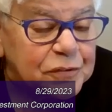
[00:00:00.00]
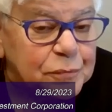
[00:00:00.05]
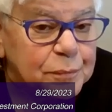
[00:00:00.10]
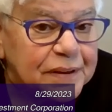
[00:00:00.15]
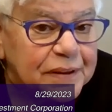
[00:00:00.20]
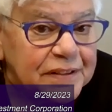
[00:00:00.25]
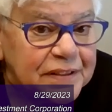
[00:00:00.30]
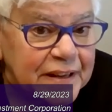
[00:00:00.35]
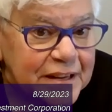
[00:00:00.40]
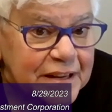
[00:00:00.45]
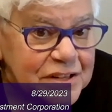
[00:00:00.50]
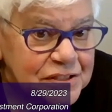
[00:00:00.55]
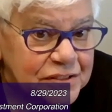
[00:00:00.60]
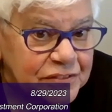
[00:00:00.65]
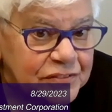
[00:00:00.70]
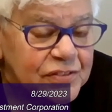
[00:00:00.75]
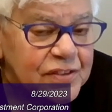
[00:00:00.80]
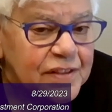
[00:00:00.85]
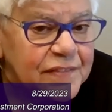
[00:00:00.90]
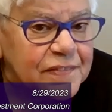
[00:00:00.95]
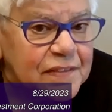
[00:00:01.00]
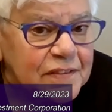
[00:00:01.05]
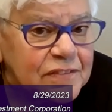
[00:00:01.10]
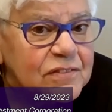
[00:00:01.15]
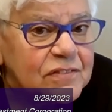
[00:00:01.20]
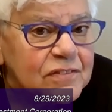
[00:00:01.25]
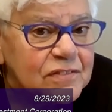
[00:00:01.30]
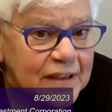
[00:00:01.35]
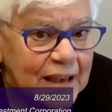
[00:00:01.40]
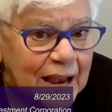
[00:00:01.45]
expectations that
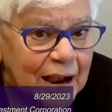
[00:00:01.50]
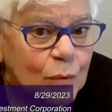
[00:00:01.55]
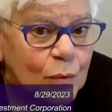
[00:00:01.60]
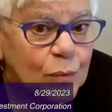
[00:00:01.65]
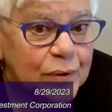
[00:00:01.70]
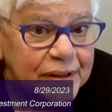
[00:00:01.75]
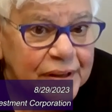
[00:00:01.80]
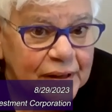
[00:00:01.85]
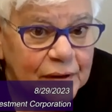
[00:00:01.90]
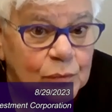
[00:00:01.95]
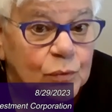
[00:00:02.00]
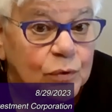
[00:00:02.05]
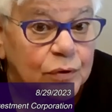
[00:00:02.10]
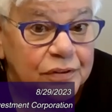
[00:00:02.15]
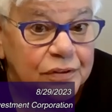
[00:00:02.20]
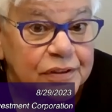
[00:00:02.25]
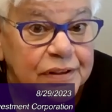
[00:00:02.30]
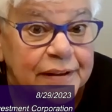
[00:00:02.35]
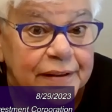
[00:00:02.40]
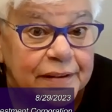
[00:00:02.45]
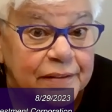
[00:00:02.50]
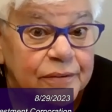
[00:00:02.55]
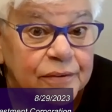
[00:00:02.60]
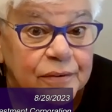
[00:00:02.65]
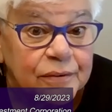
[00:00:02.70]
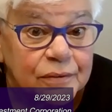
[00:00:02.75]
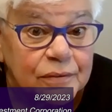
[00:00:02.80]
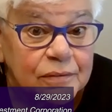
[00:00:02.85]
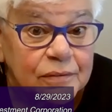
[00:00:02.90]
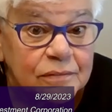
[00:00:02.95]
this is how we can work
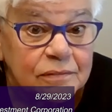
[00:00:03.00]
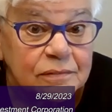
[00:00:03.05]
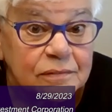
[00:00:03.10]
together.